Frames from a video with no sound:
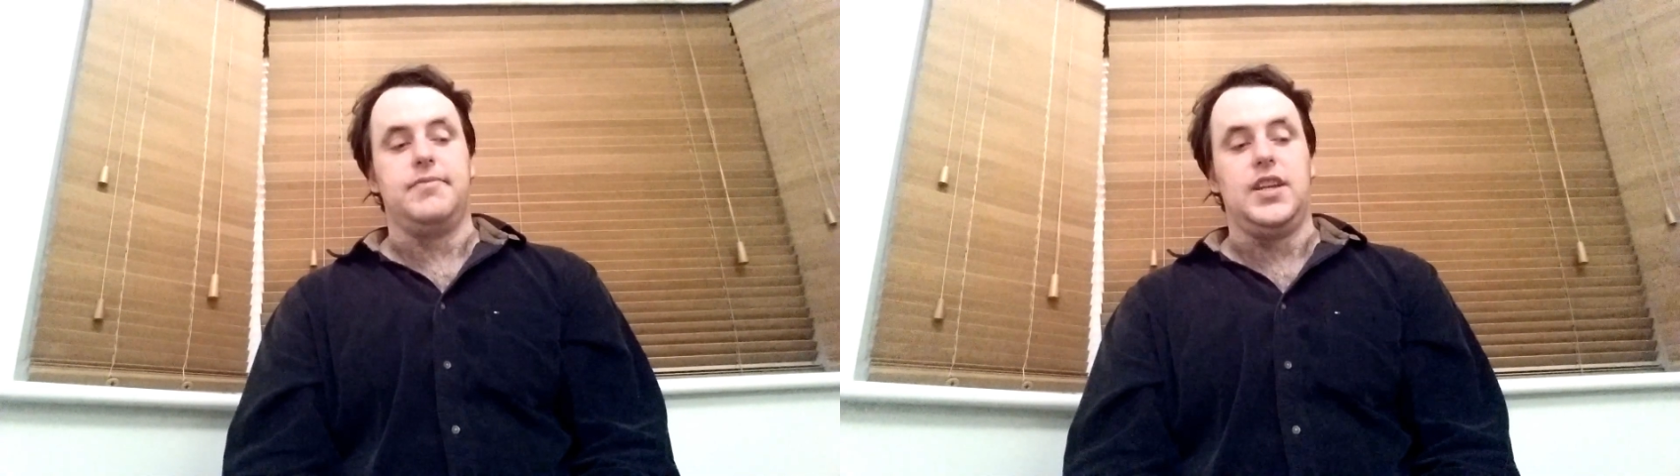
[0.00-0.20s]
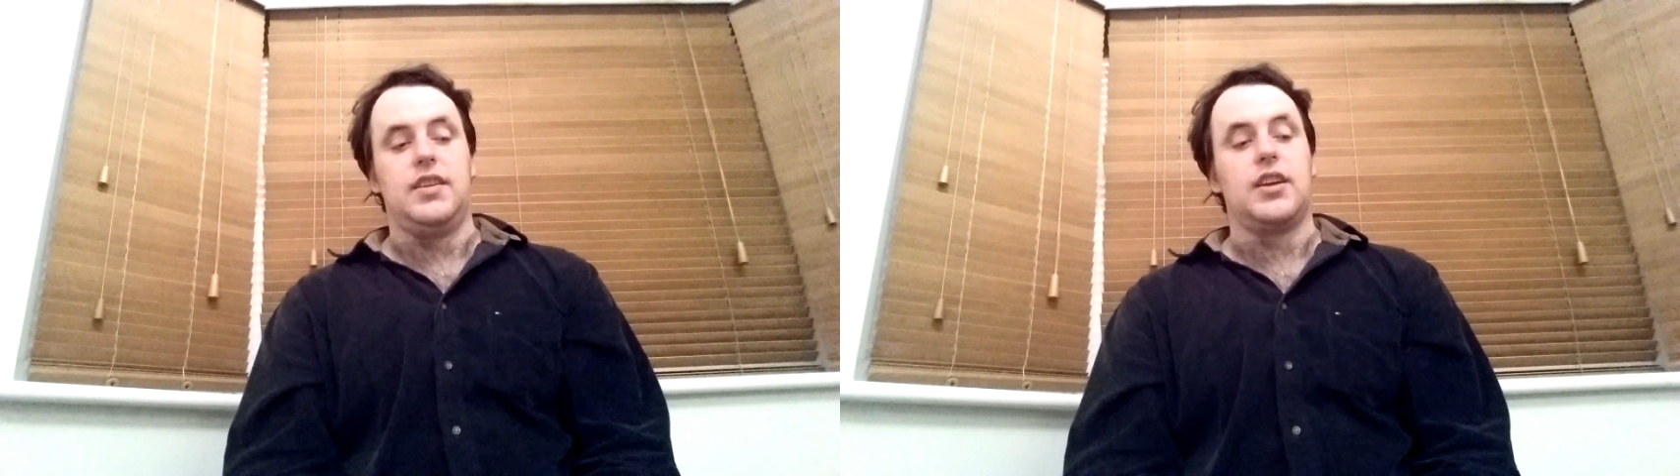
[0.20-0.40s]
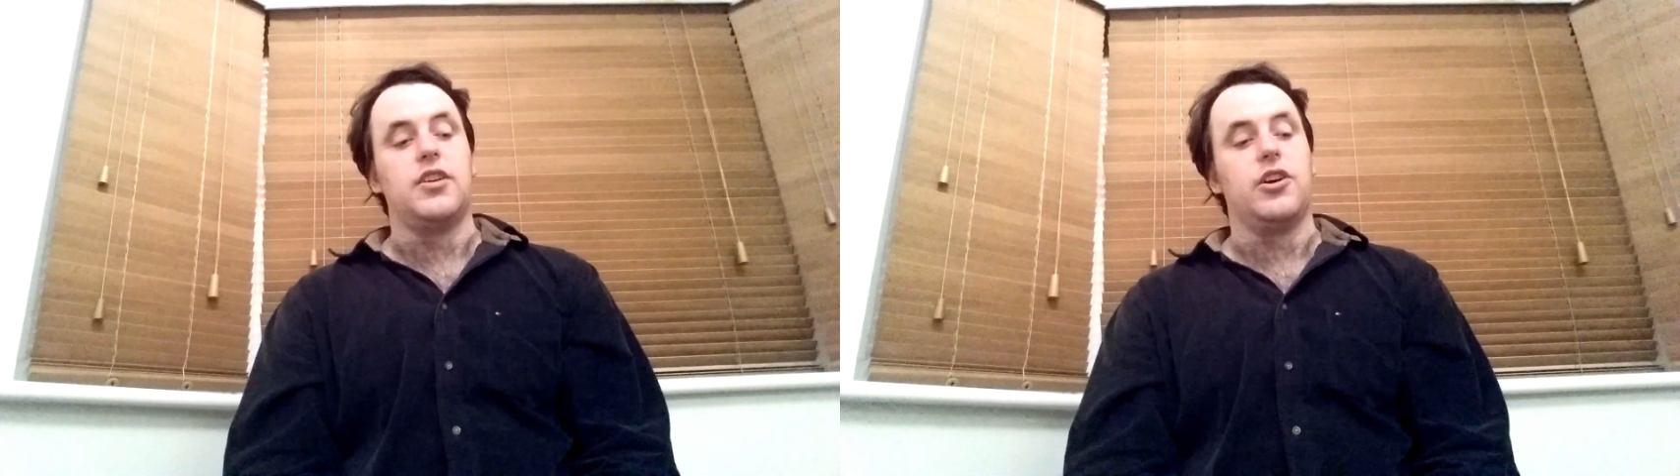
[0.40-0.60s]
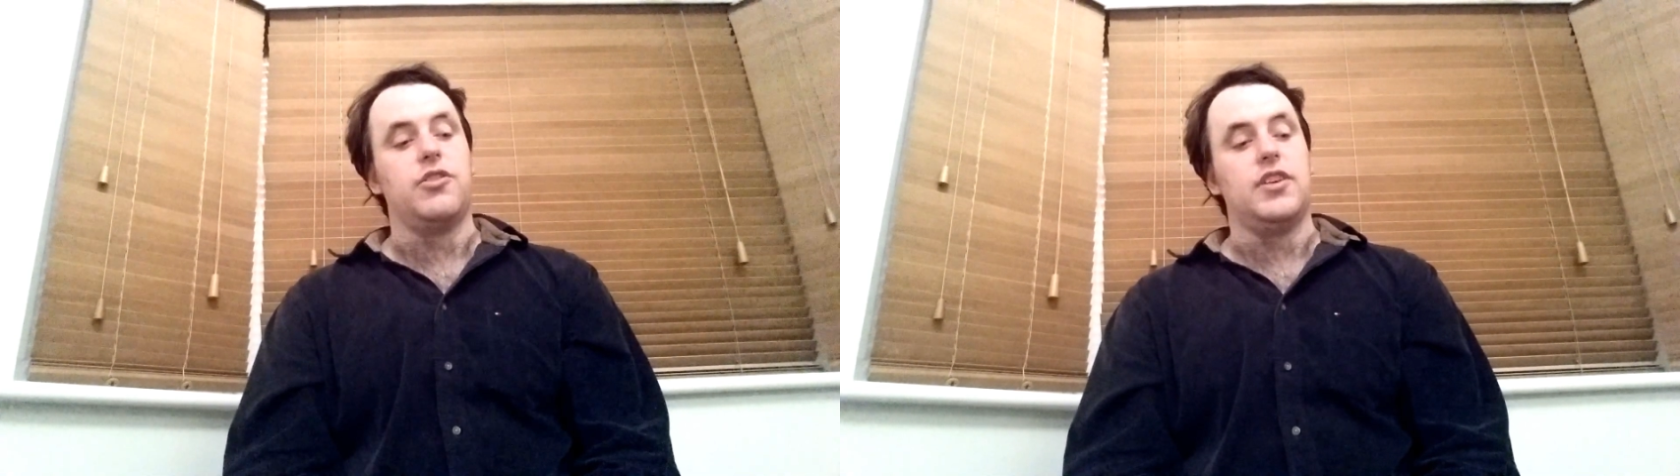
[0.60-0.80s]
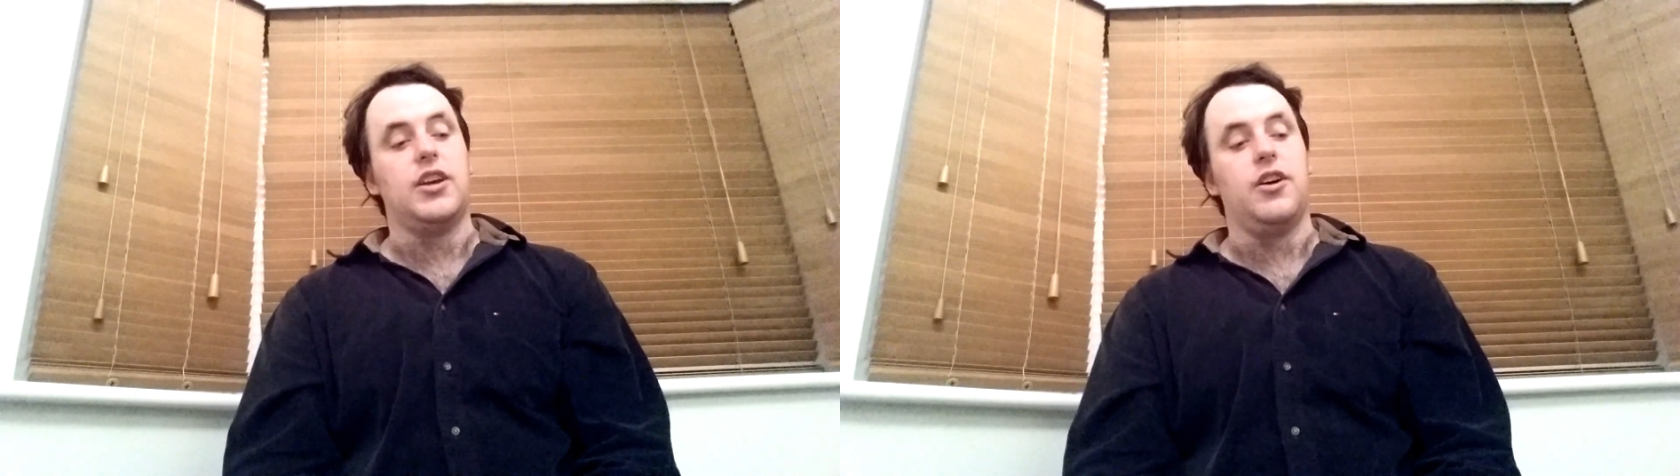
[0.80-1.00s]
the
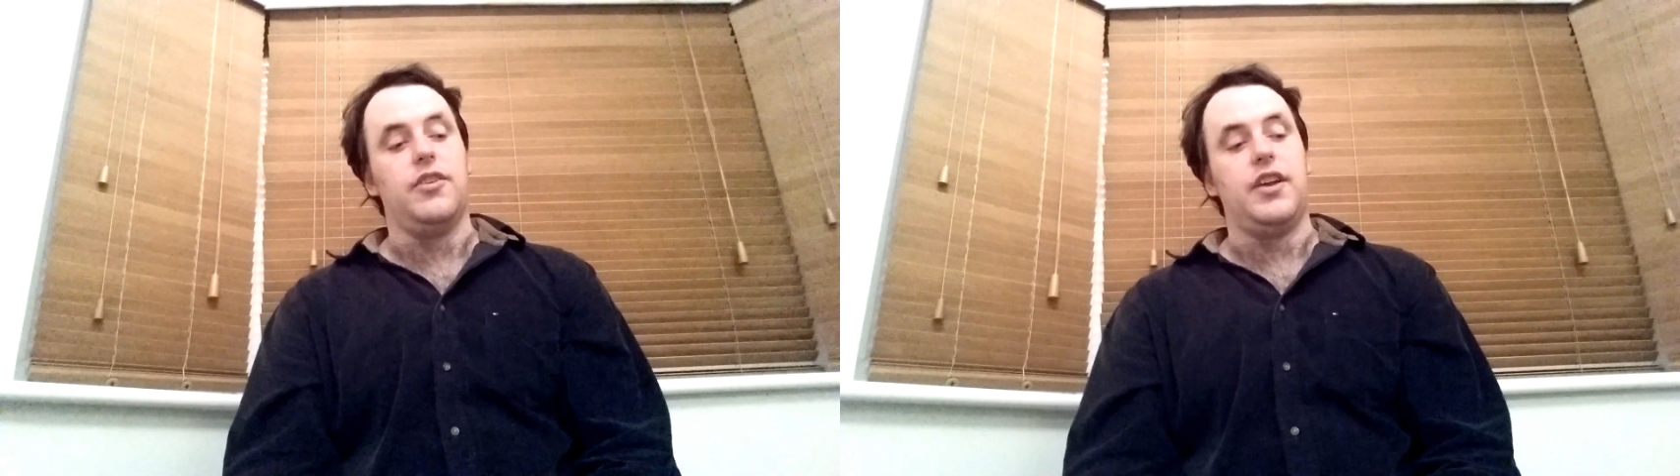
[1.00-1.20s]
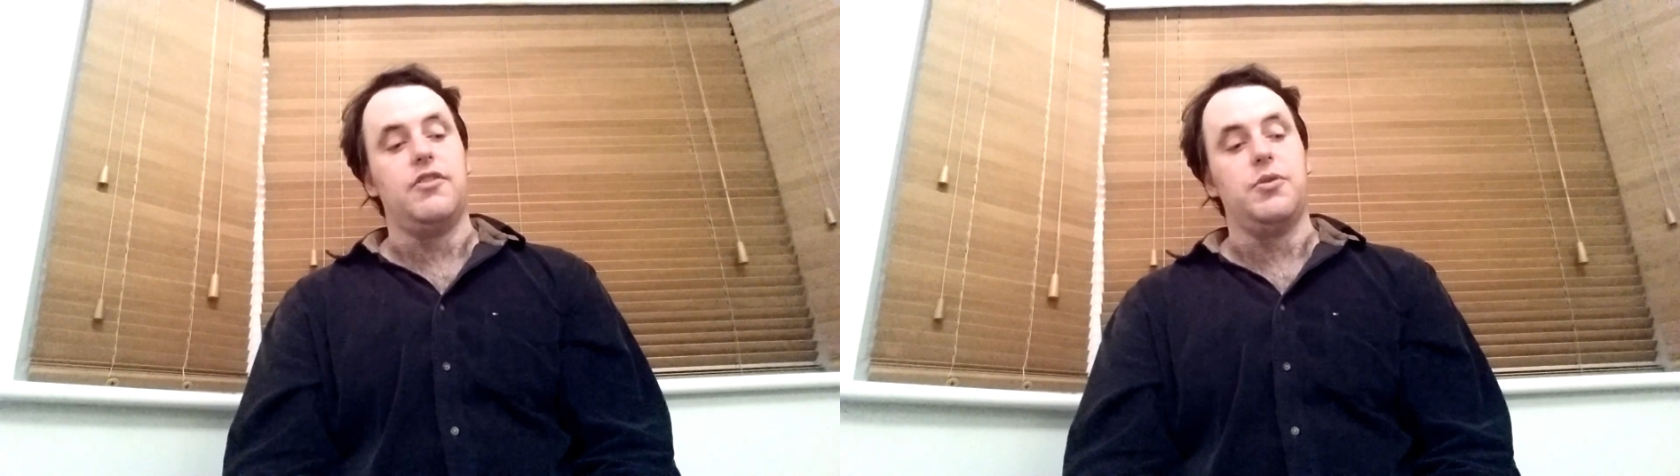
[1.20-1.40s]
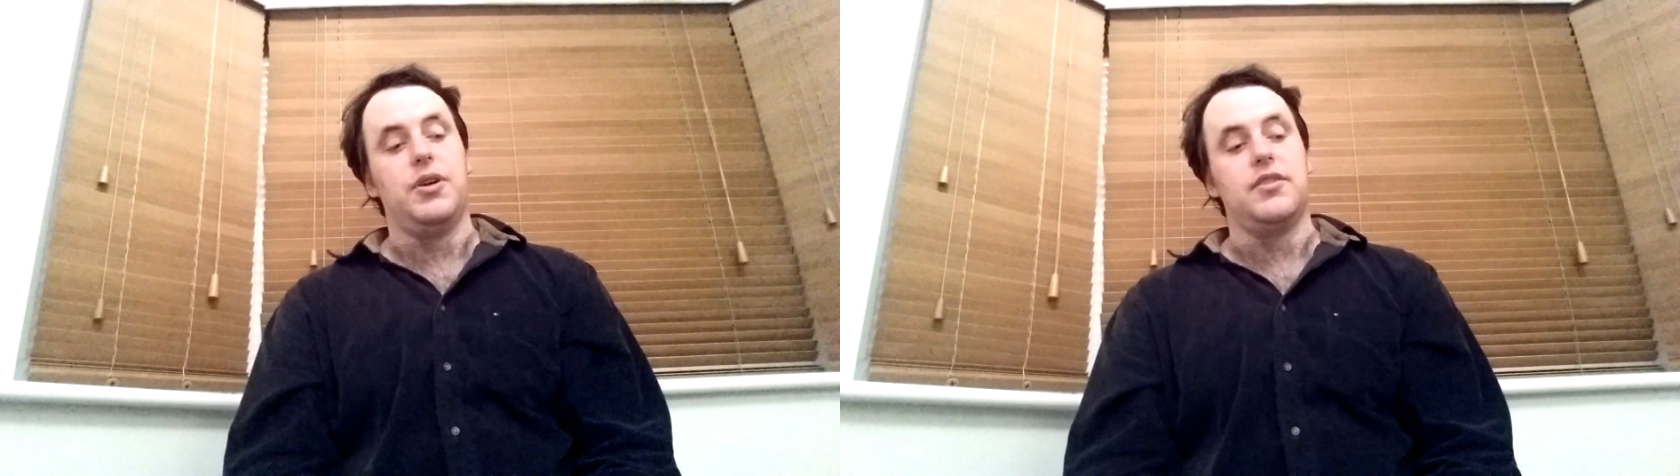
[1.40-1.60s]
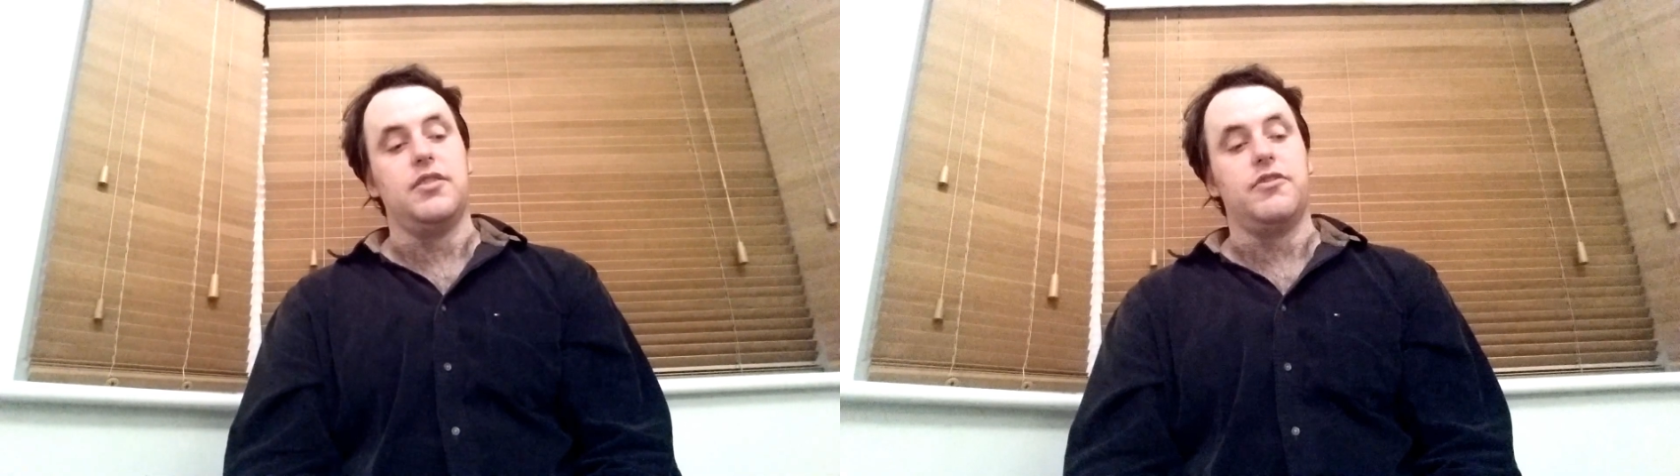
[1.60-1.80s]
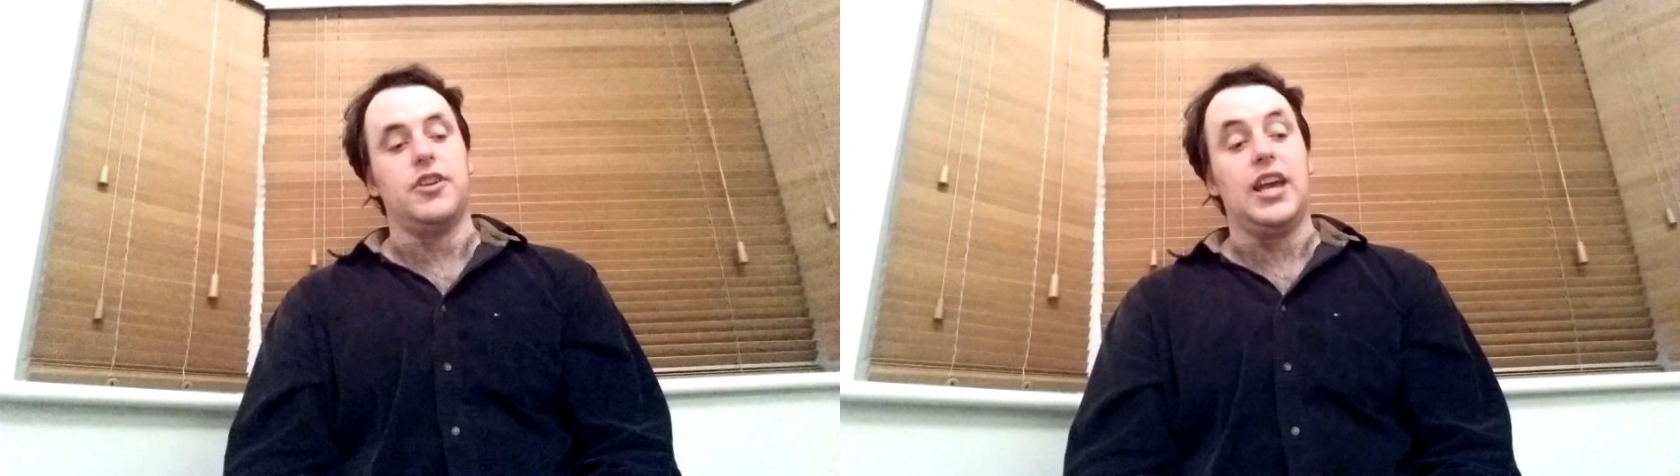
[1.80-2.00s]
technocracy called everyone
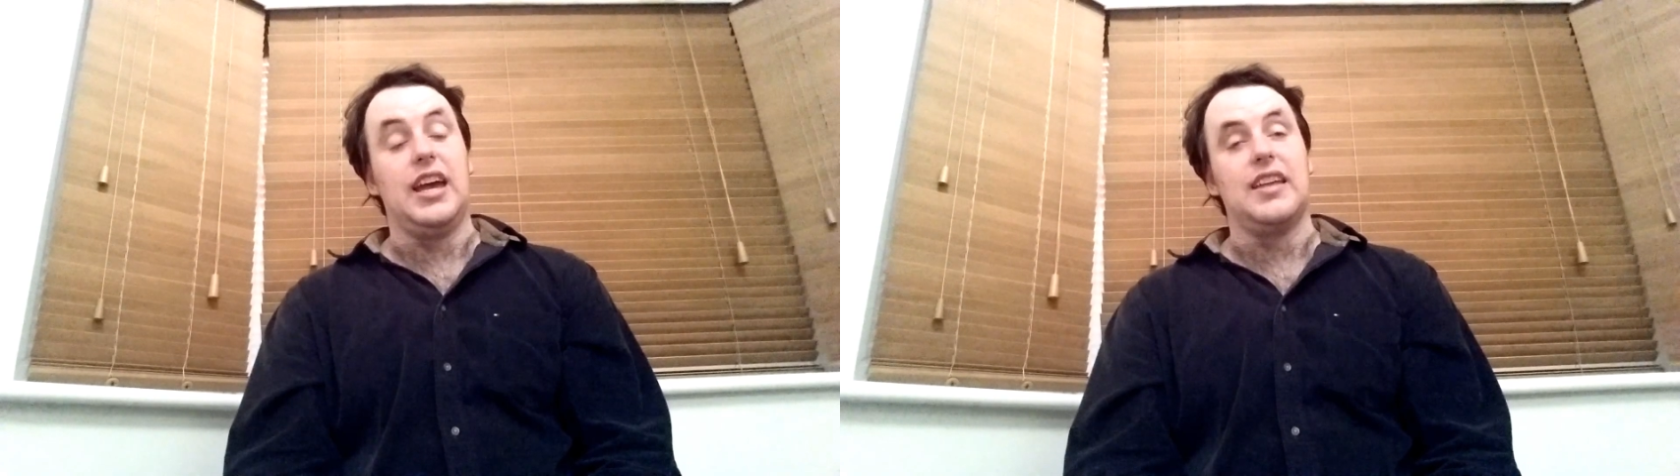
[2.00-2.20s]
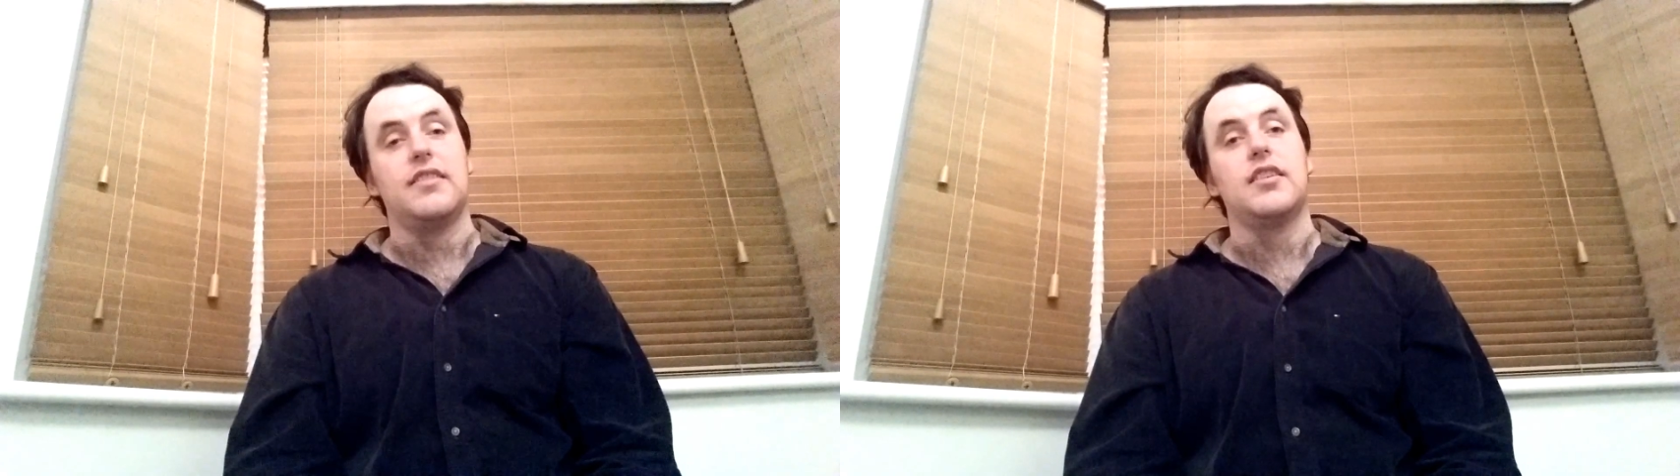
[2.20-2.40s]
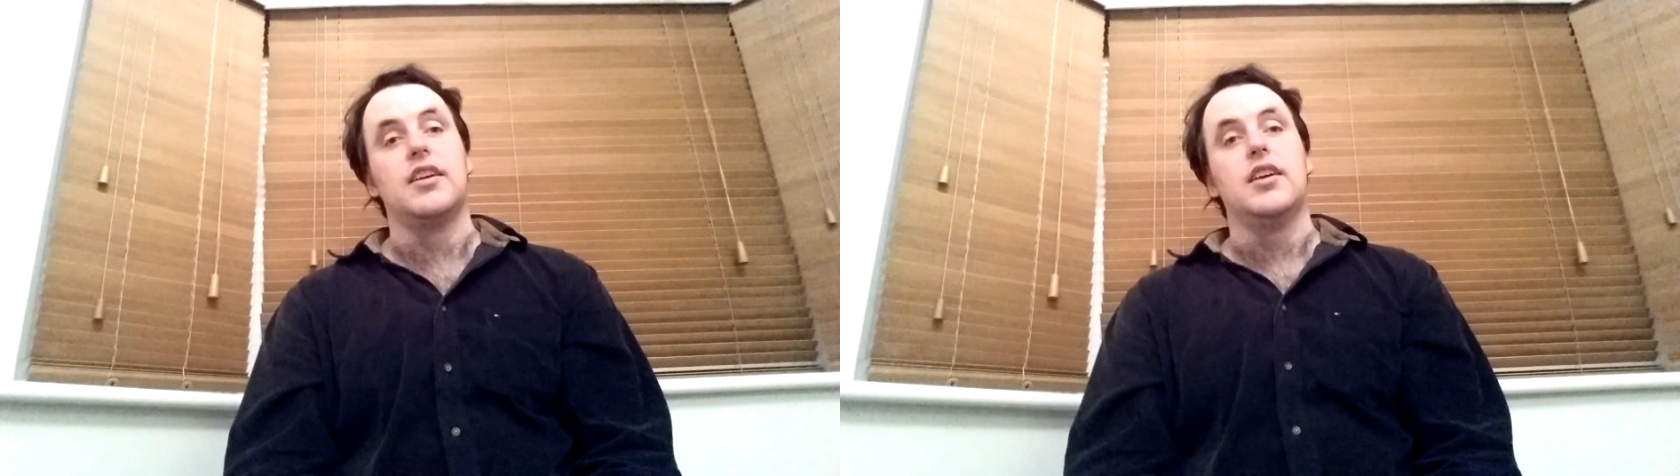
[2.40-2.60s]
to forget,